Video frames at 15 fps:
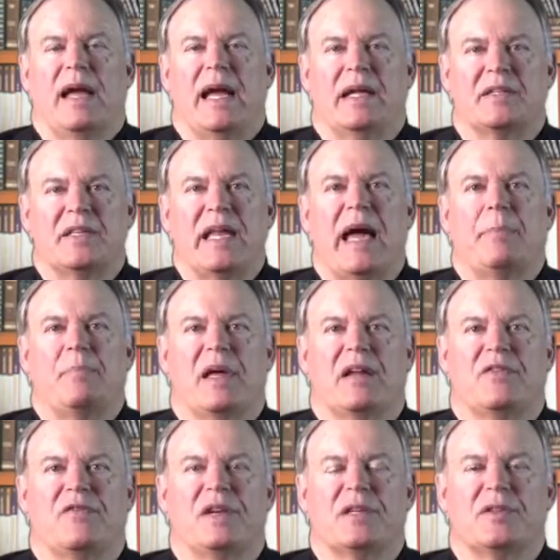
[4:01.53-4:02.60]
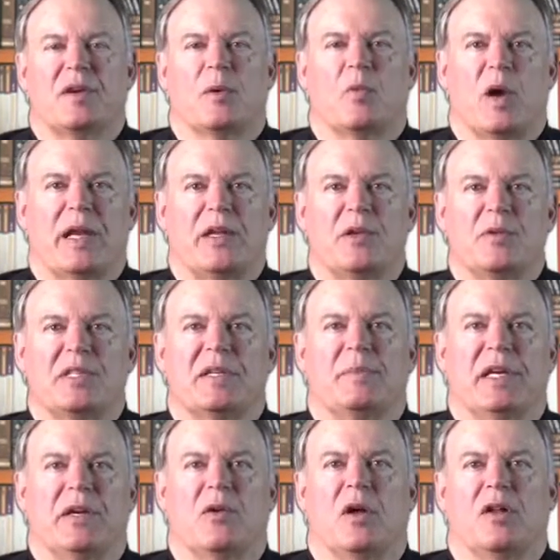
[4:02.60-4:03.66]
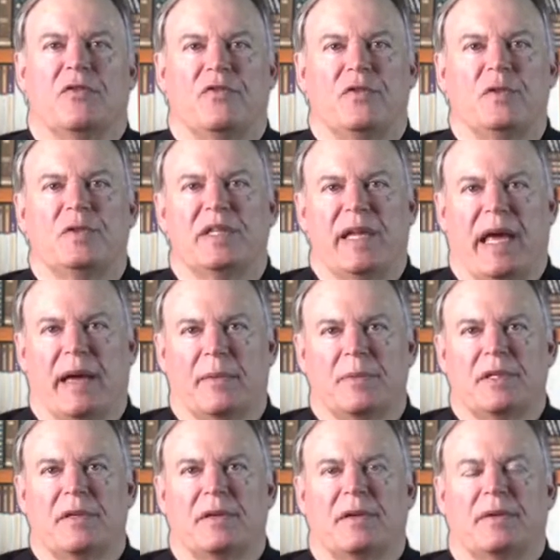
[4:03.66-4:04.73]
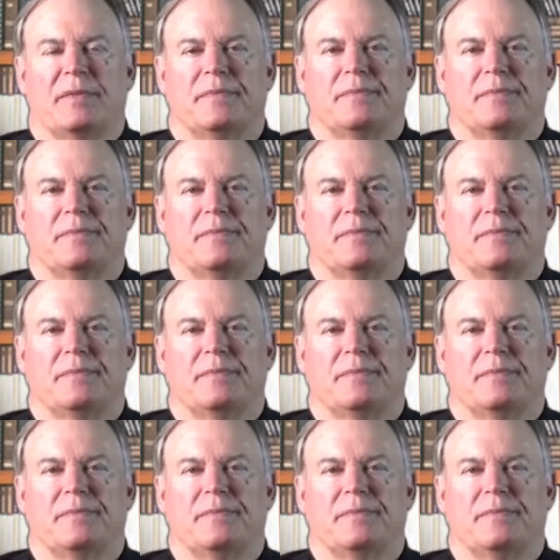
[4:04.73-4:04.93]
And SNAP benefits are what used to be called food stamps.